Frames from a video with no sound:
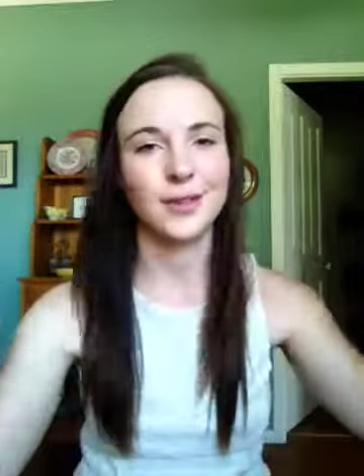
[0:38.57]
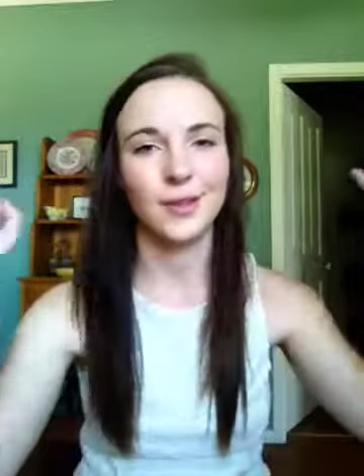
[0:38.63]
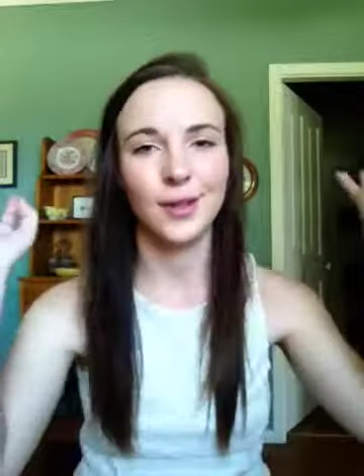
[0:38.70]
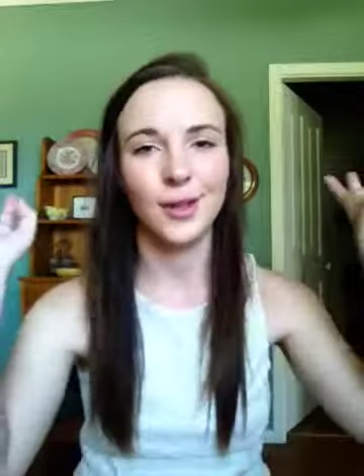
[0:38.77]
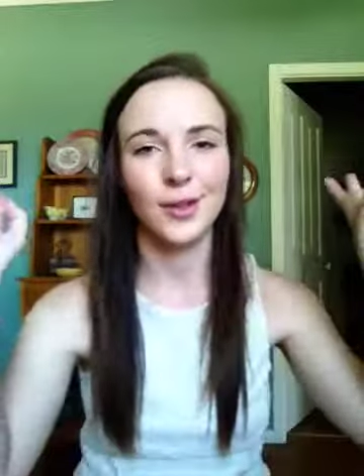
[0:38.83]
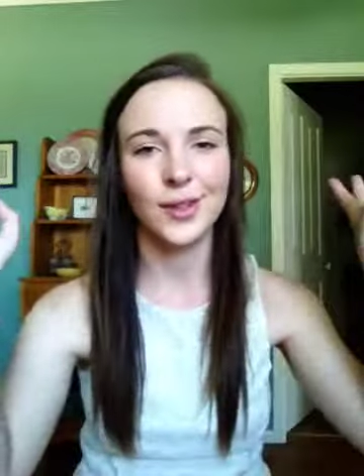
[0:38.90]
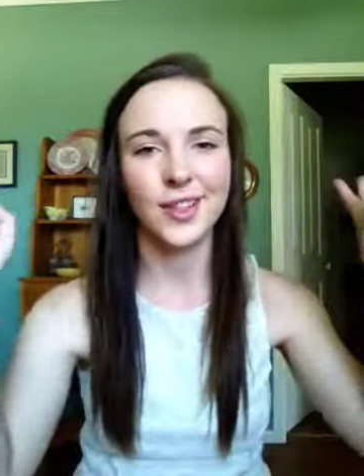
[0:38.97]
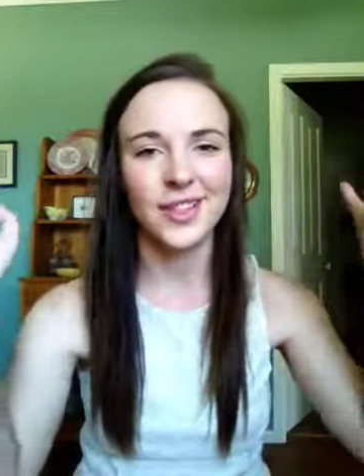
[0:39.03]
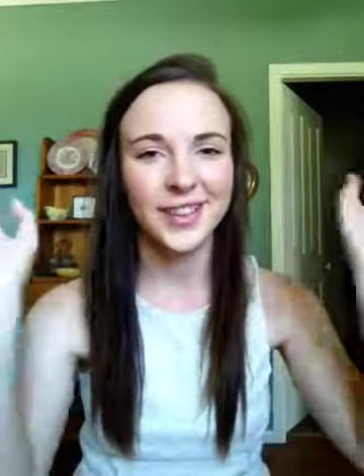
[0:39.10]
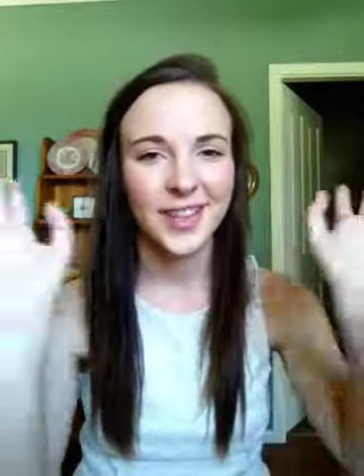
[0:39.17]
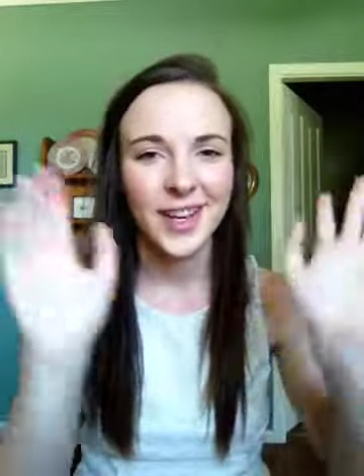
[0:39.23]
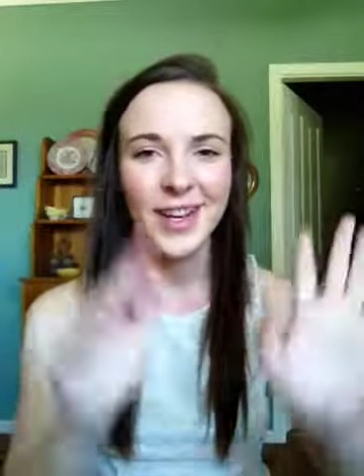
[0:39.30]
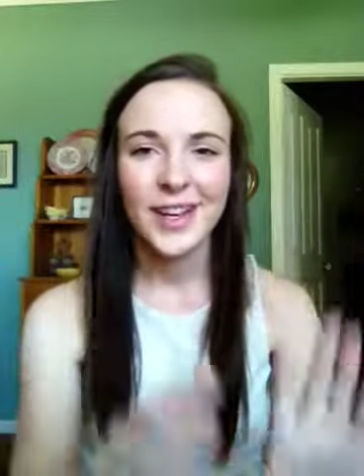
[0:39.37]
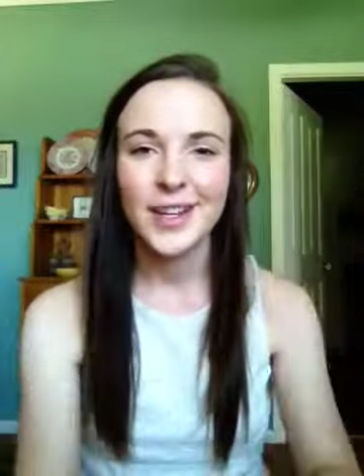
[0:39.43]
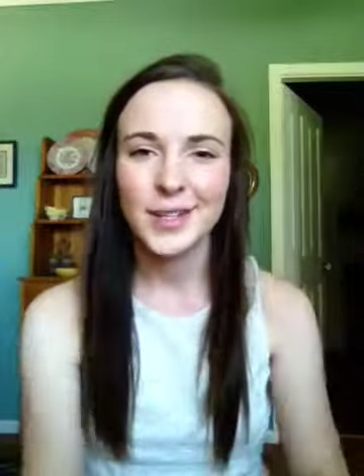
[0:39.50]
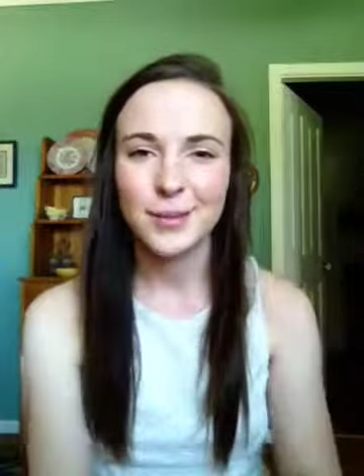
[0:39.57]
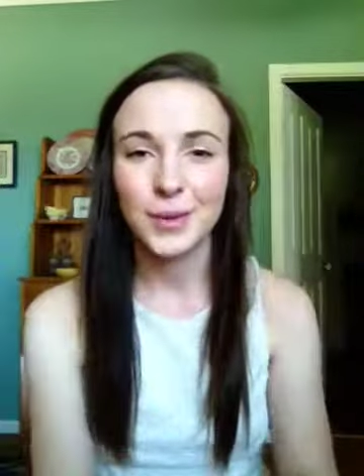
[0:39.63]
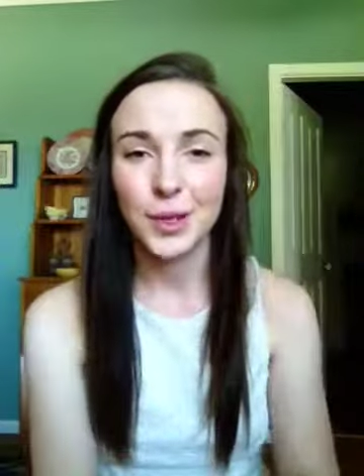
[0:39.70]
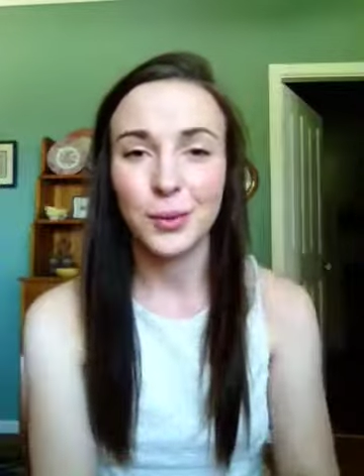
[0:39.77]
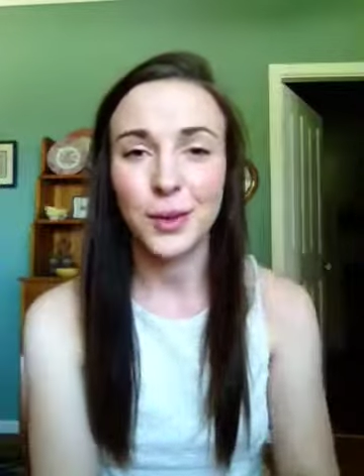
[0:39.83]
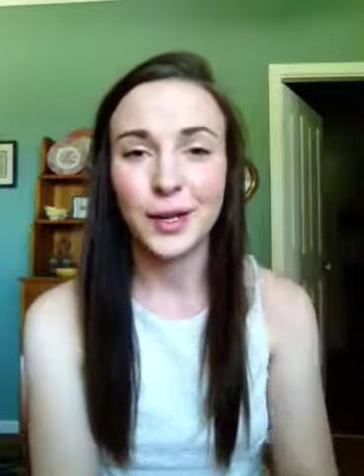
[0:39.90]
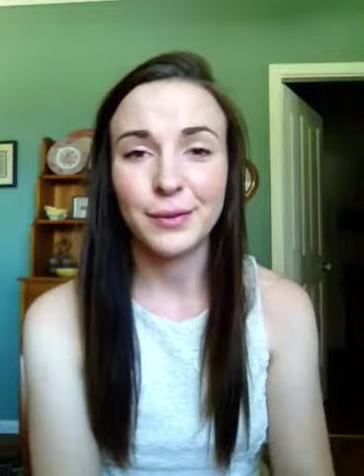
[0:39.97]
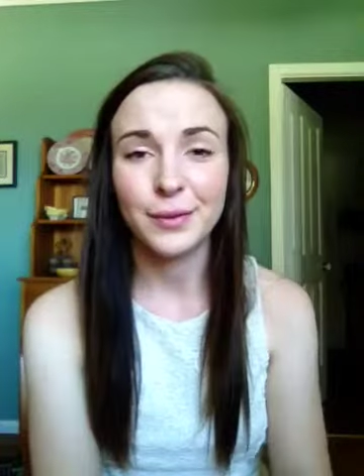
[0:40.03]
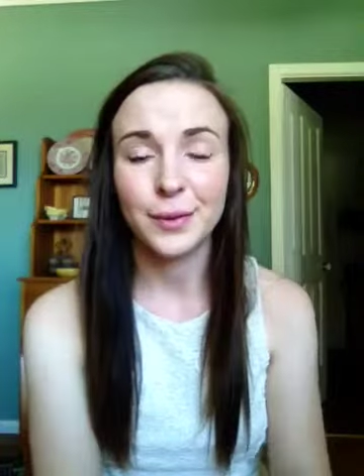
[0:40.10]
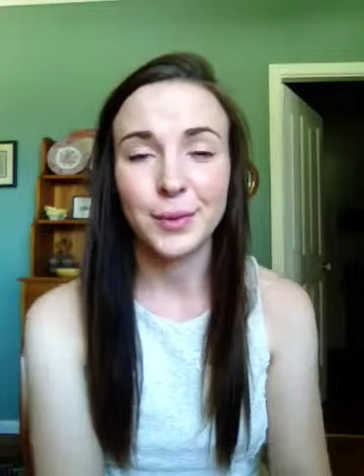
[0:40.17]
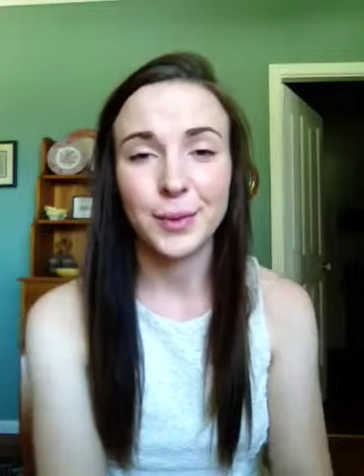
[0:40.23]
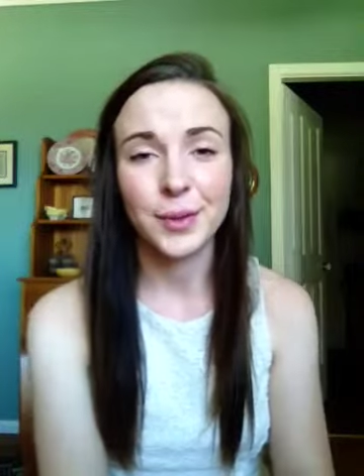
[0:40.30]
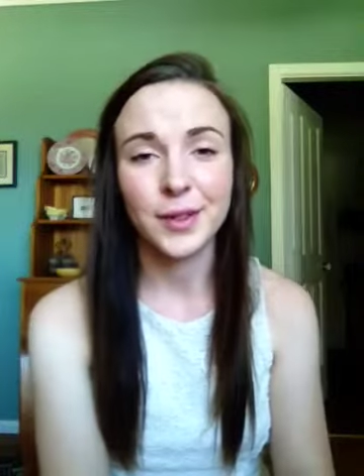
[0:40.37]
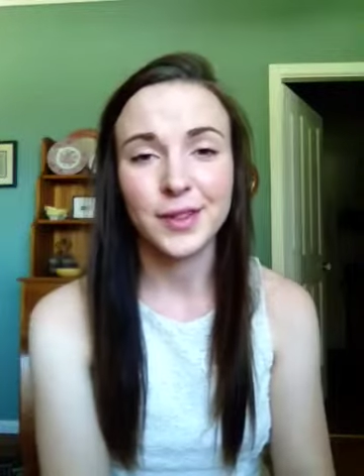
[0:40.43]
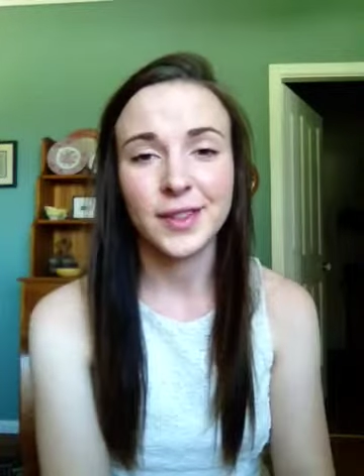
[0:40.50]
too long to be away from
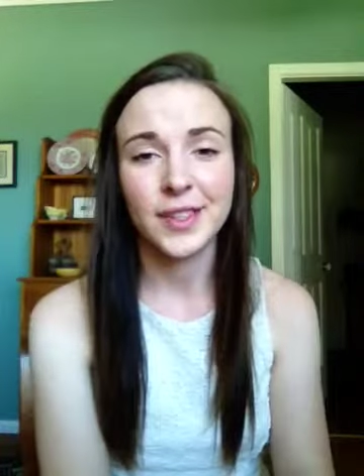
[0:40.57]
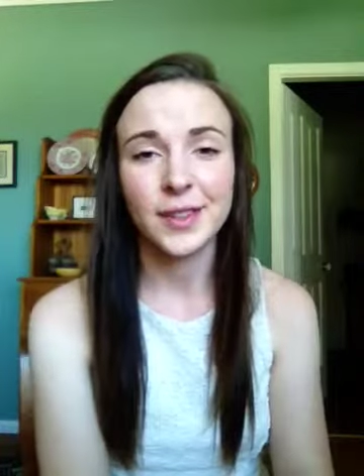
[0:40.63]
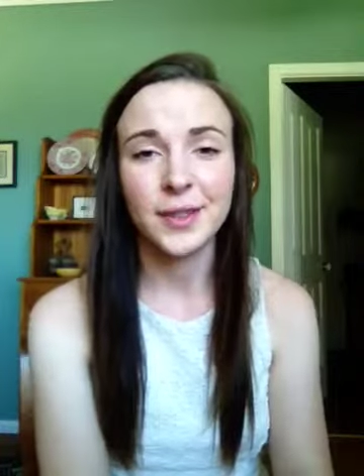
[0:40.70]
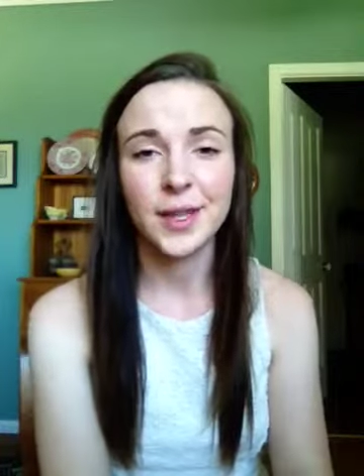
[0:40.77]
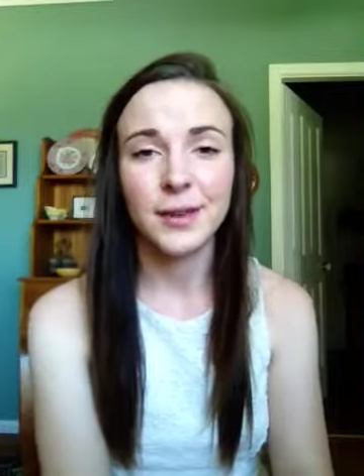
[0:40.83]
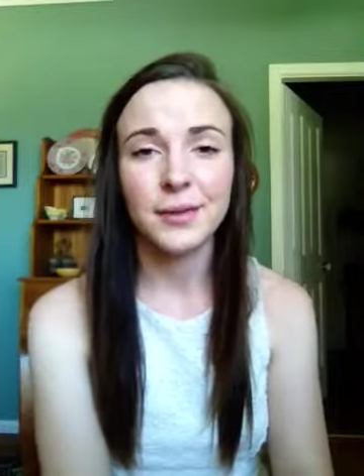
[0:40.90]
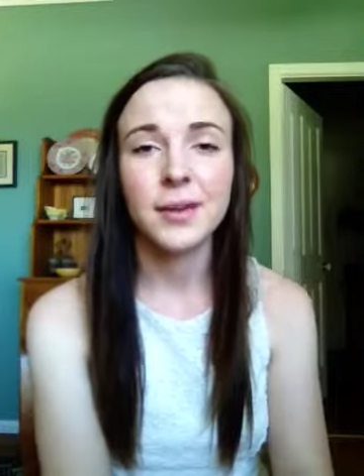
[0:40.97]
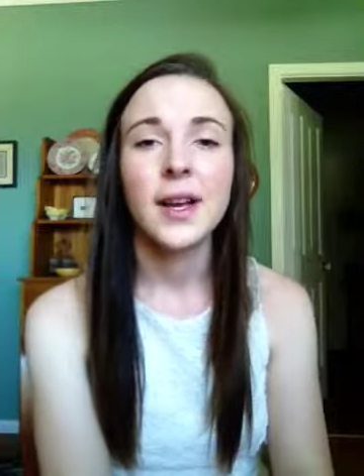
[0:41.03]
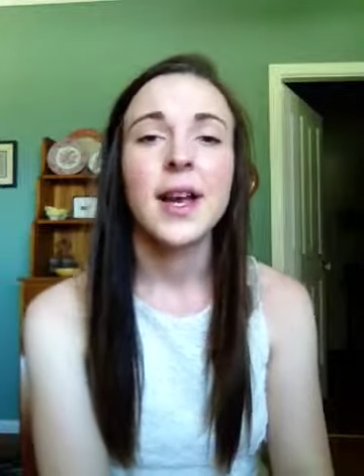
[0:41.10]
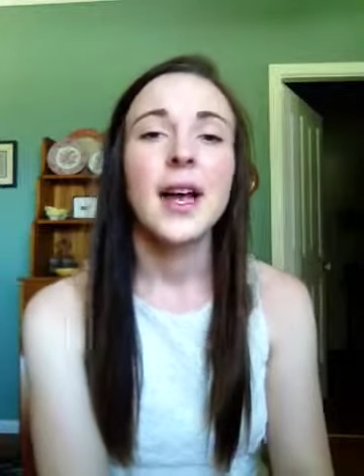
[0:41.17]
the person that you love.